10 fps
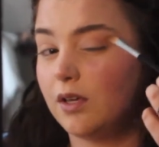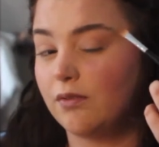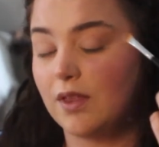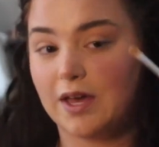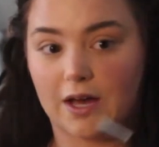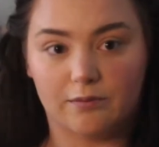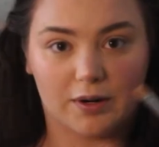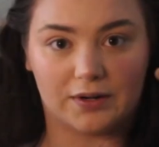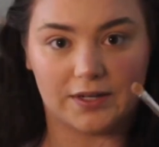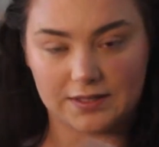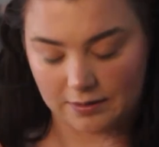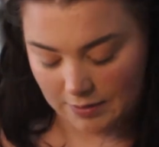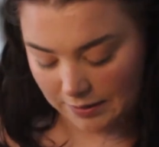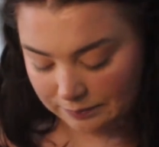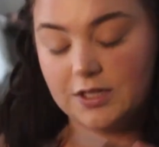if they had brown eyes like
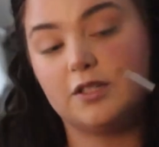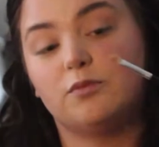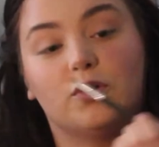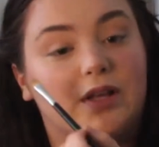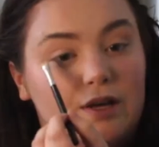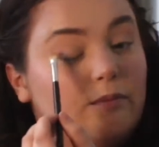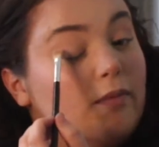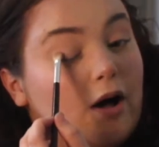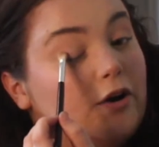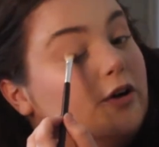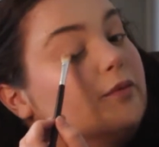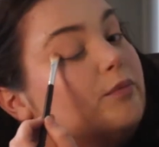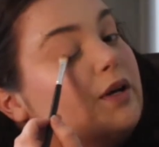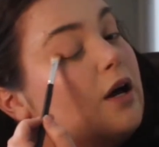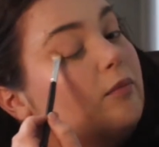me. This is more like a modern
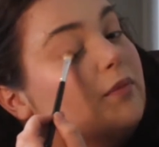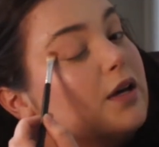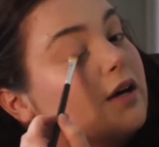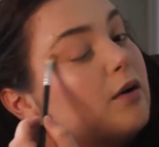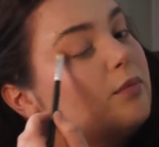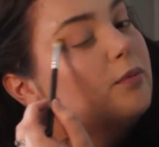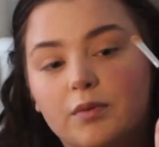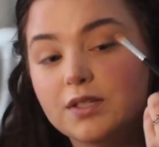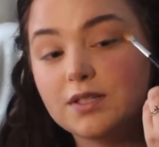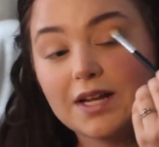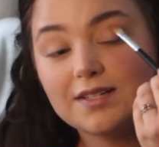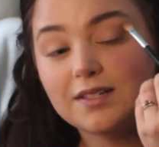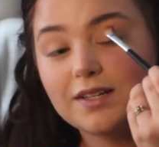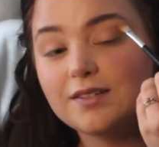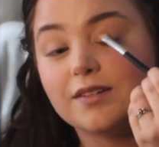pinup makeup, but it's nice
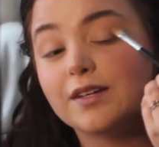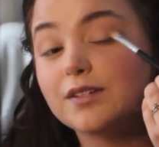and easy.